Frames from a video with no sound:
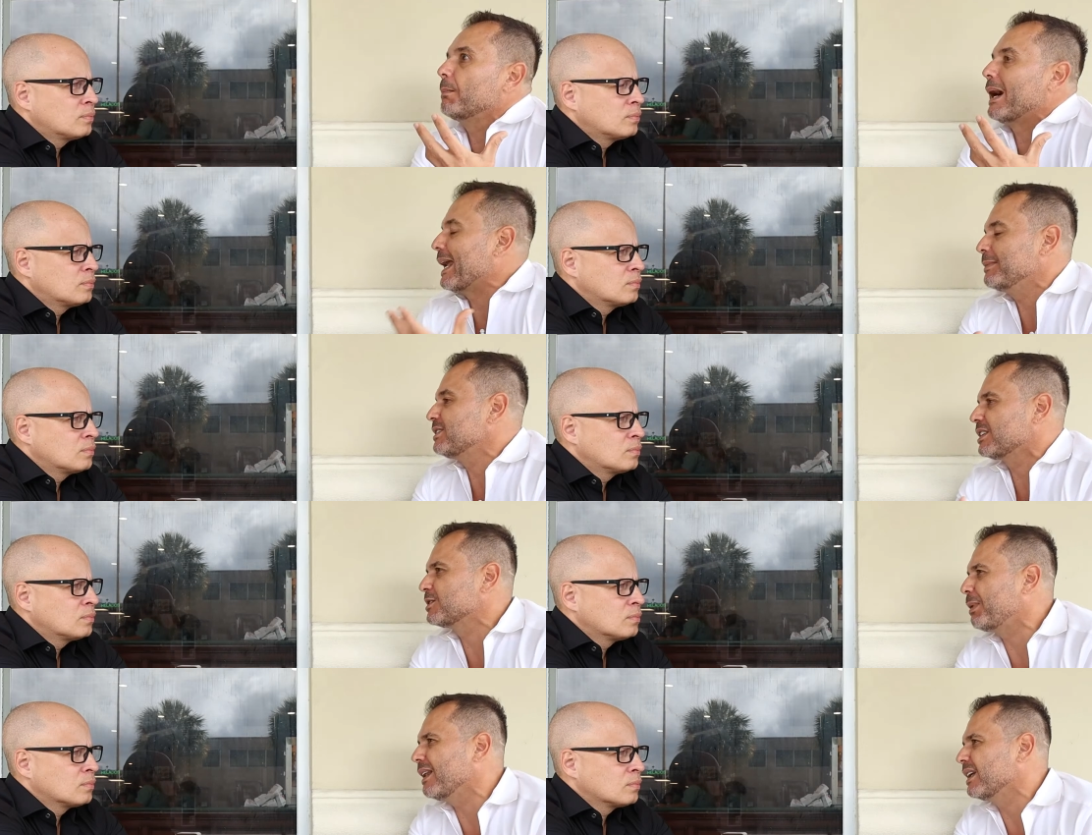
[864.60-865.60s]
Speaker 1: Miami's on a
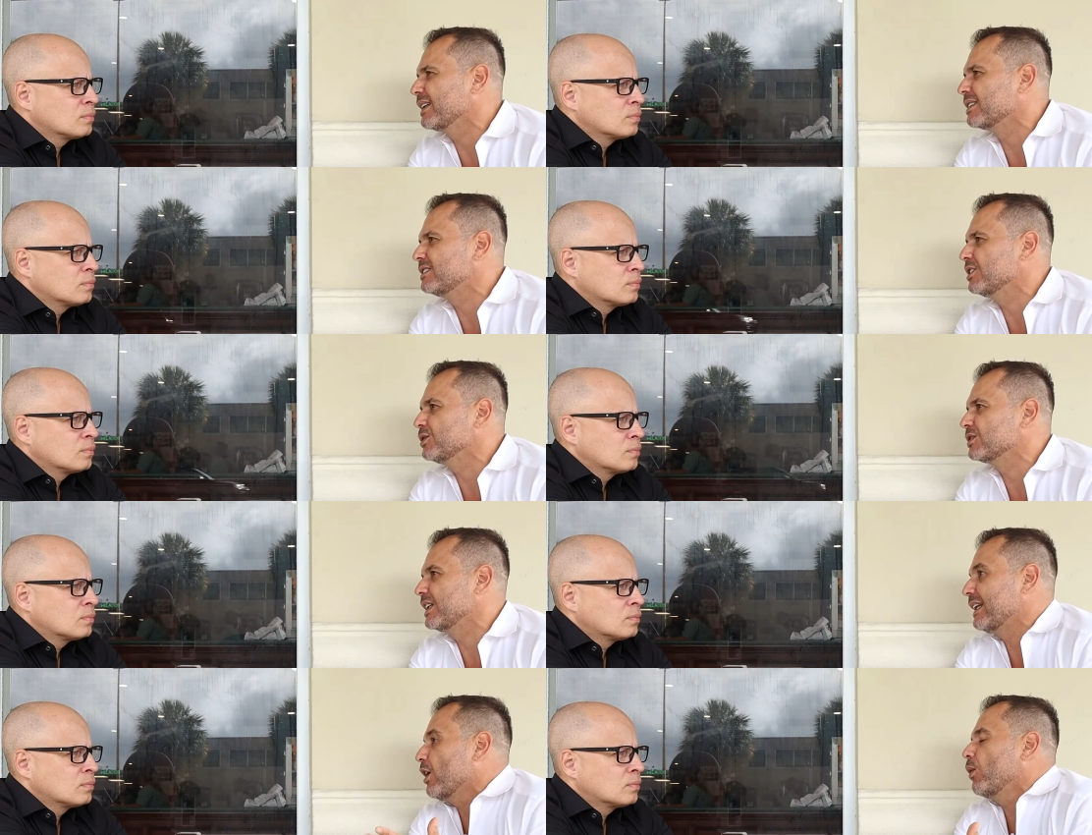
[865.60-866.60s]
spotlight
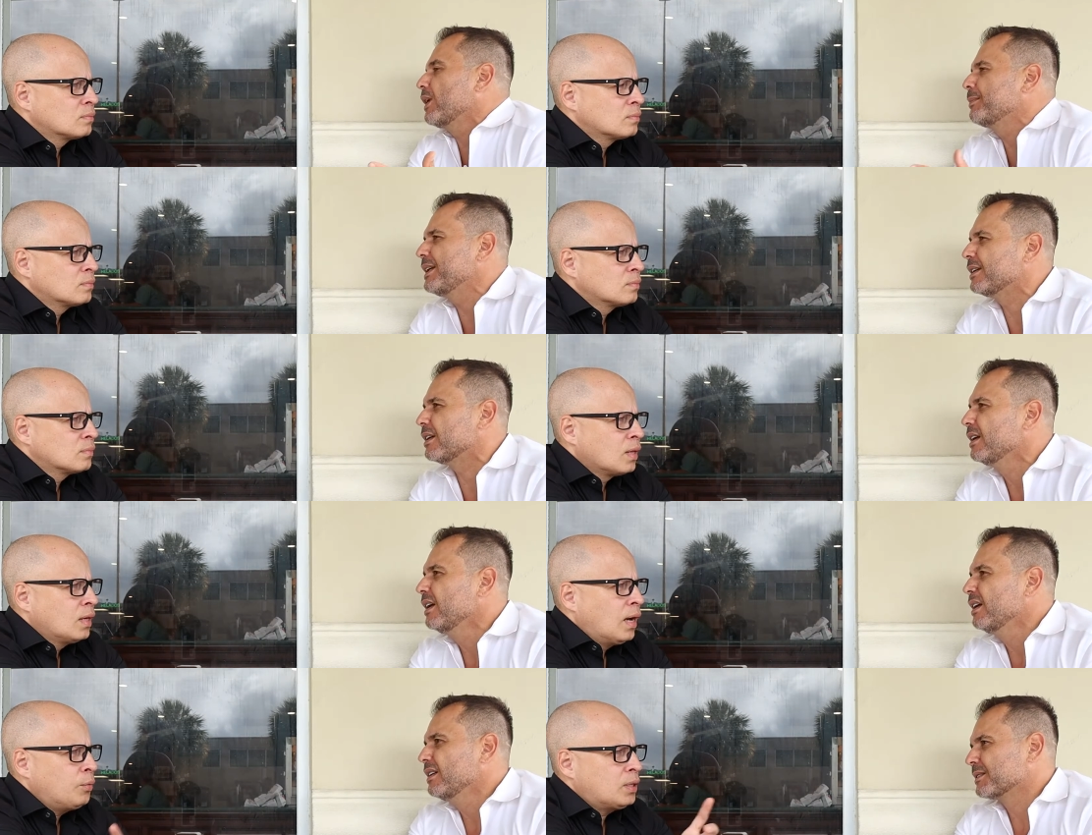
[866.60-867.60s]
continuously, and they all want to be here.
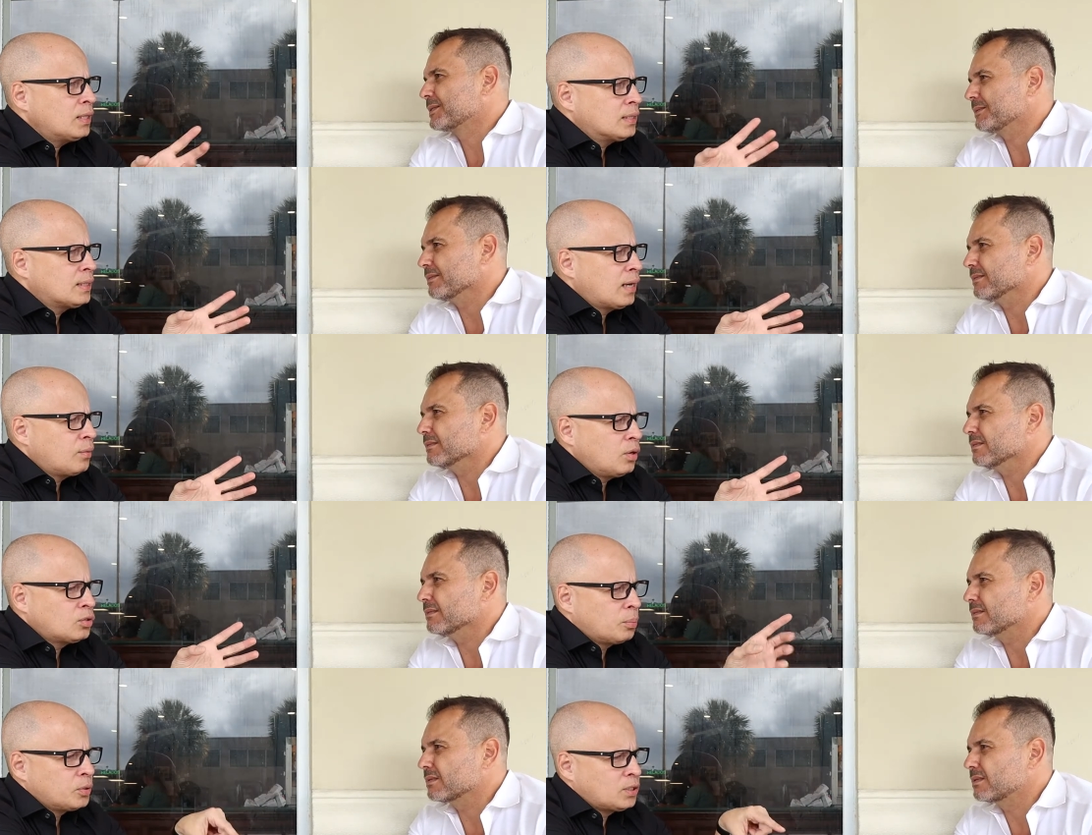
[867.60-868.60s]
Speaker 2: I would think that that will
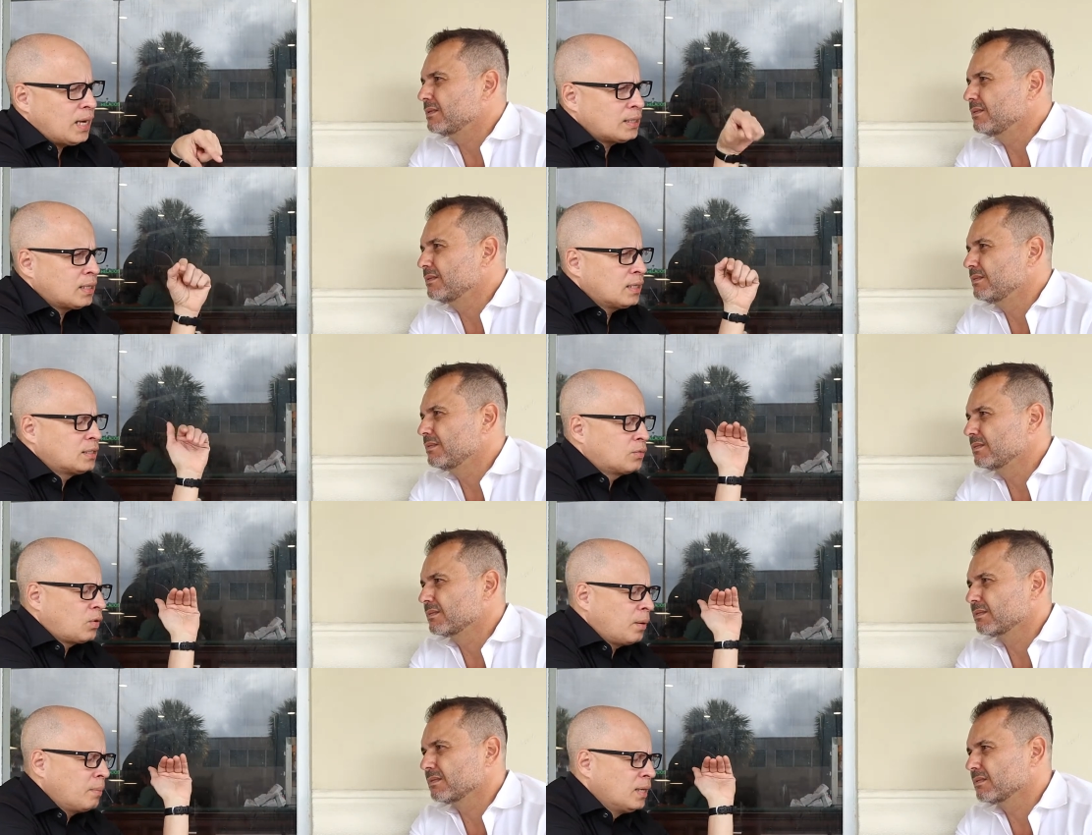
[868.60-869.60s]
also protect us
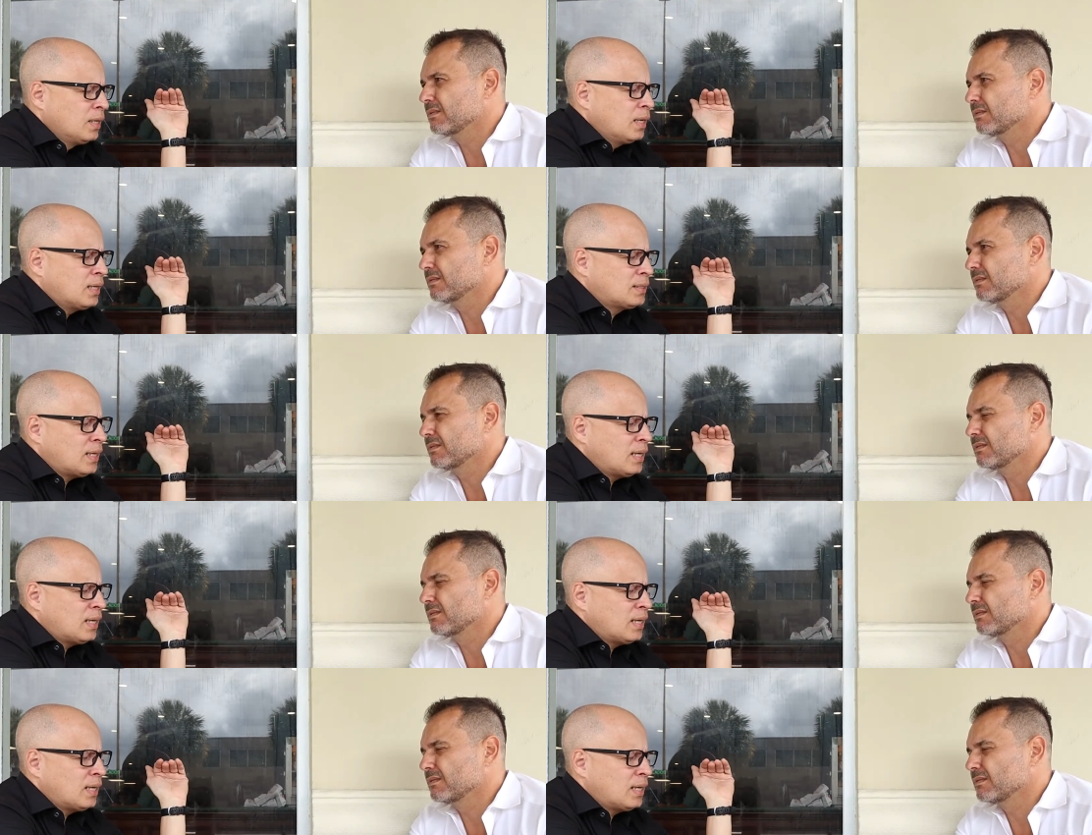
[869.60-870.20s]
from let's